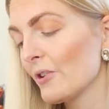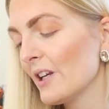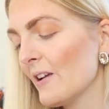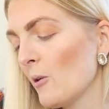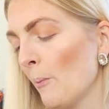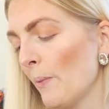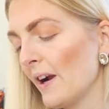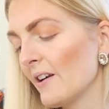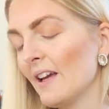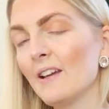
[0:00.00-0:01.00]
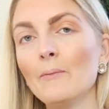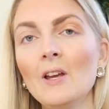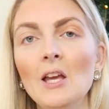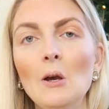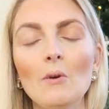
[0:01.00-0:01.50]
really compare
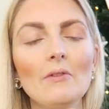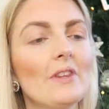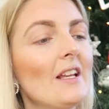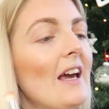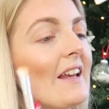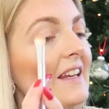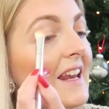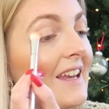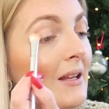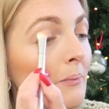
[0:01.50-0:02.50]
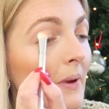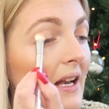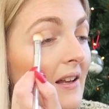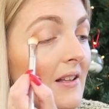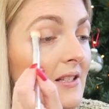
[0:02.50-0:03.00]
them with the like Naked
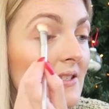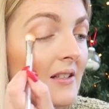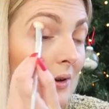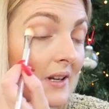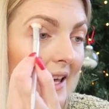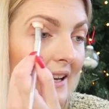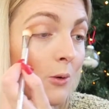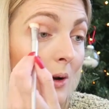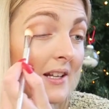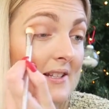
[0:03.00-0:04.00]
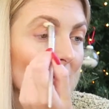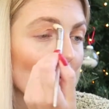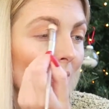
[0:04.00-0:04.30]
palettes, like quality